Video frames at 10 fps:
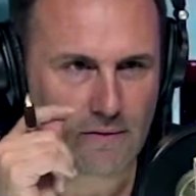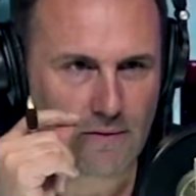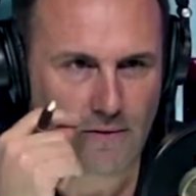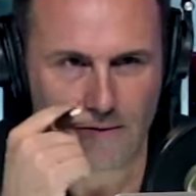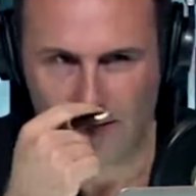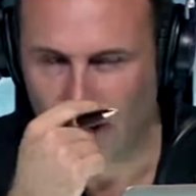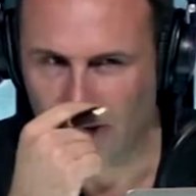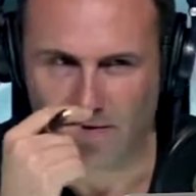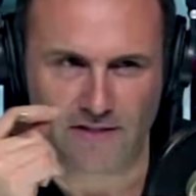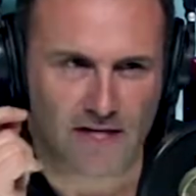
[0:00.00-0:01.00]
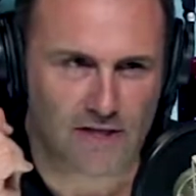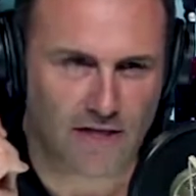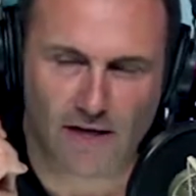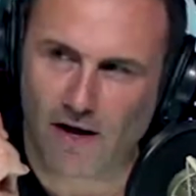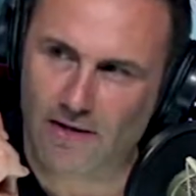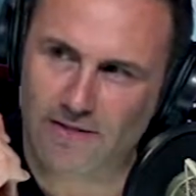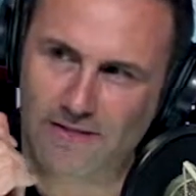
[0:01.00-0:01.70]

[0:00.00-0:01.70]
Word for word: Yeah. Is that what they're teaching at college?